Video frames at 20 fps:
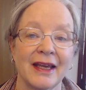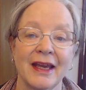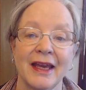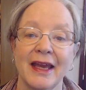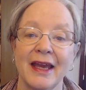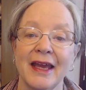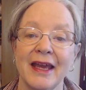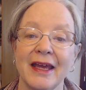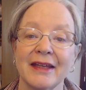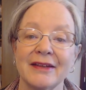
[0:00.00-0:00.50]

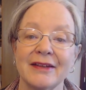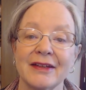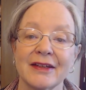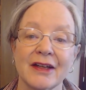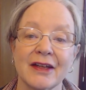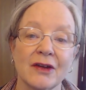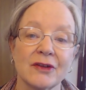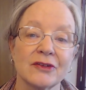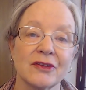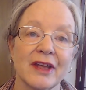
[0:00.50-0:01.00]
And it
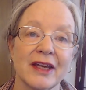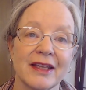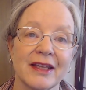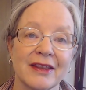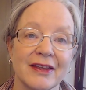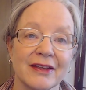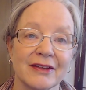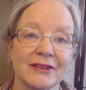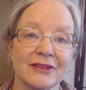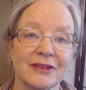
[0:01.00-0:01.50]
goes like
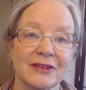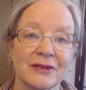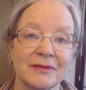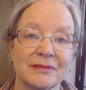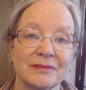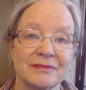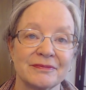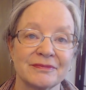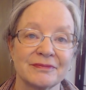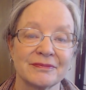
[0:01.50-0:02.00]
this.
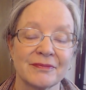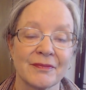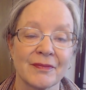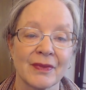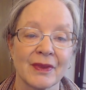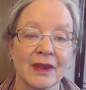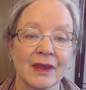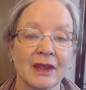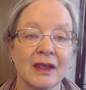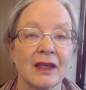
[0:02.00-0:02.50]

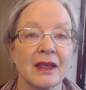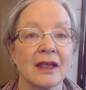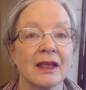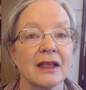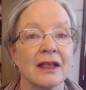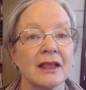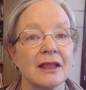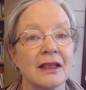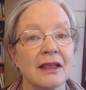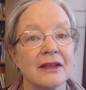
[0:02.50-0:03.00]

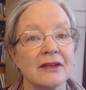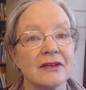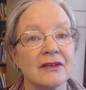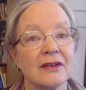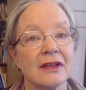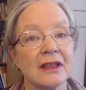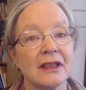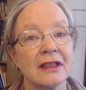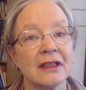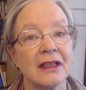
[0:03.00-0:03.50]

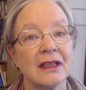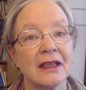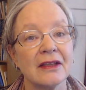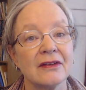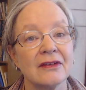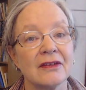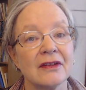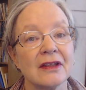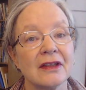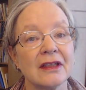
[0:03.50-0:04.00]
Listen,
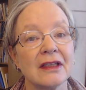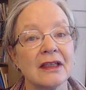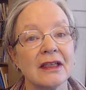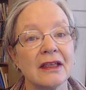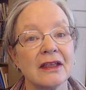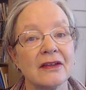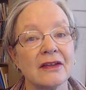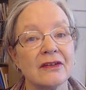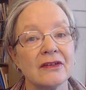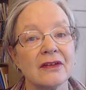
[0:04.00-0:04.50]
listen,
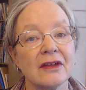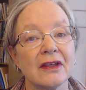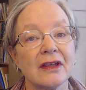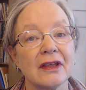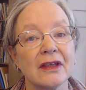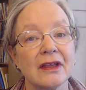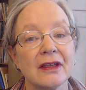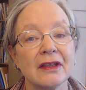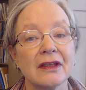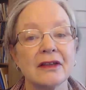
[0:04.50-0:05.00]

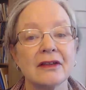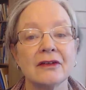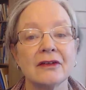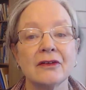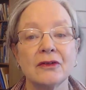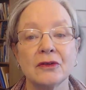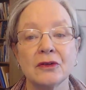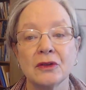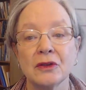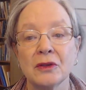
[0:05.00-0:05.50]
listen
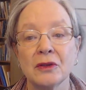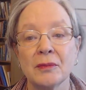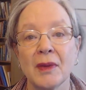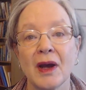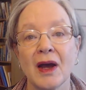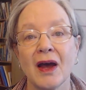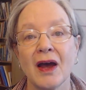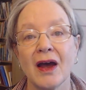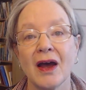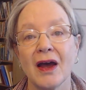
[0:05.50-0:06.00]
to
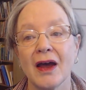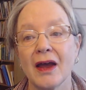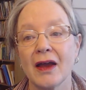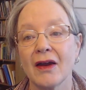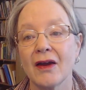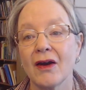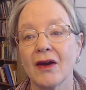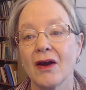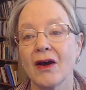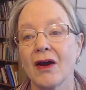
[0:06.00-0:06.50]
my
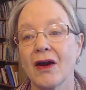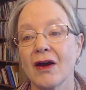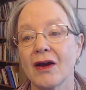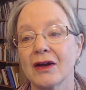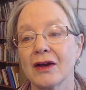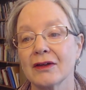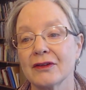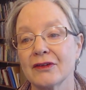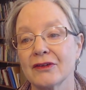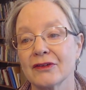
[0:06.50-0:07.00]

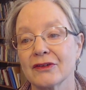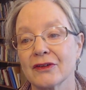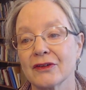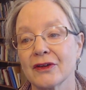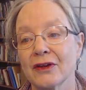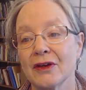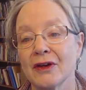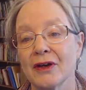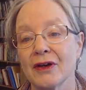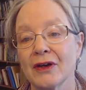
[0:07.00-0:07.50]
heart's
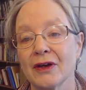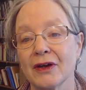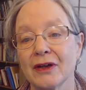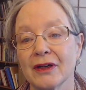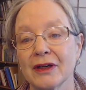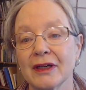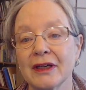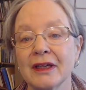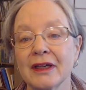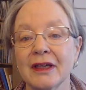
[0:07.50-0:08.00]

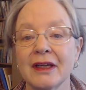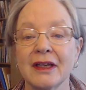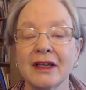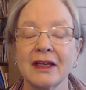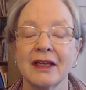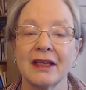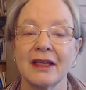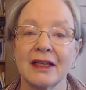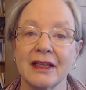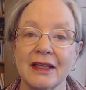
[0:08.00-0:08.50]
song.
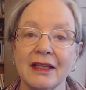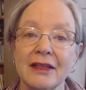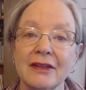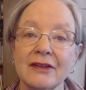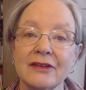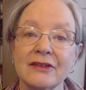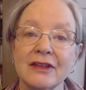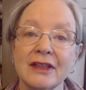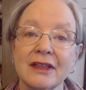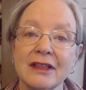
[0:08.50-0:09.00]

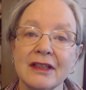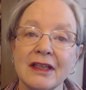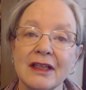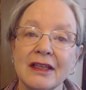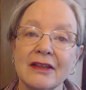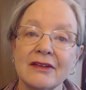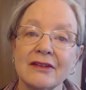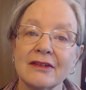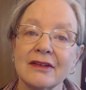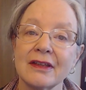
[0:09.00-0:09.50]
Listen,
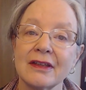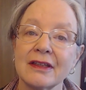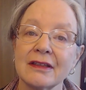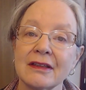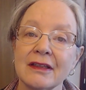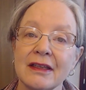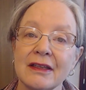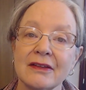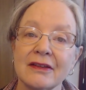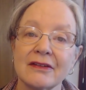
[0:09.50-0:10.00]
listen,
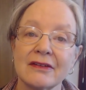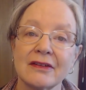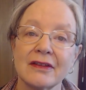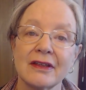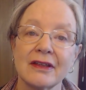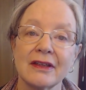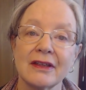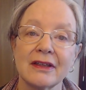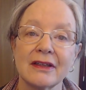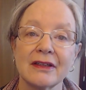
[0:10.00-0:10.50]

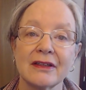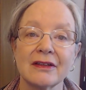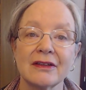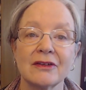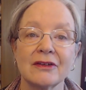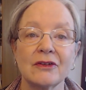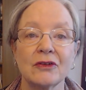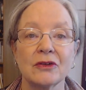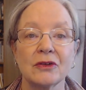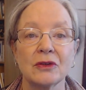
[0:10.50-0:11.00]

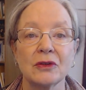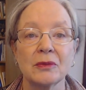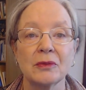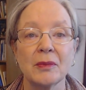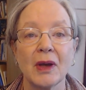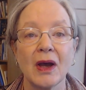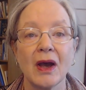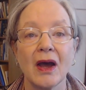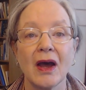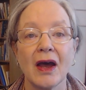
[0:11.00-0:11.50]
listen to
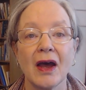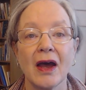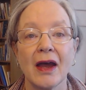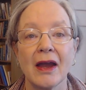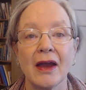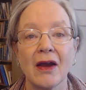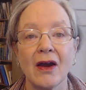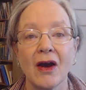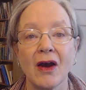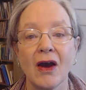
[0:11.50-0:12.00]

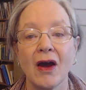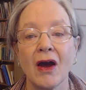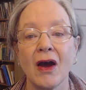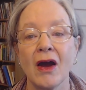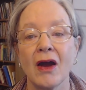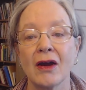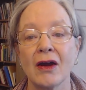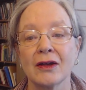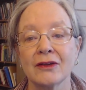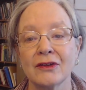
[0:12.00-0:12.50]
my
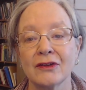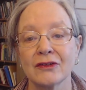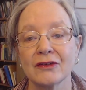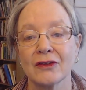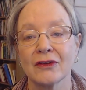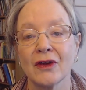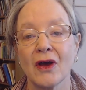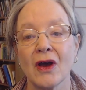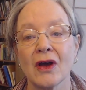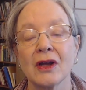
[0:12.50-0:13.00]
heart's
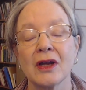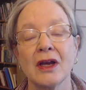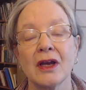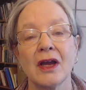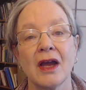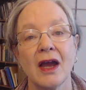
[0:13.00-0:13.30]
song.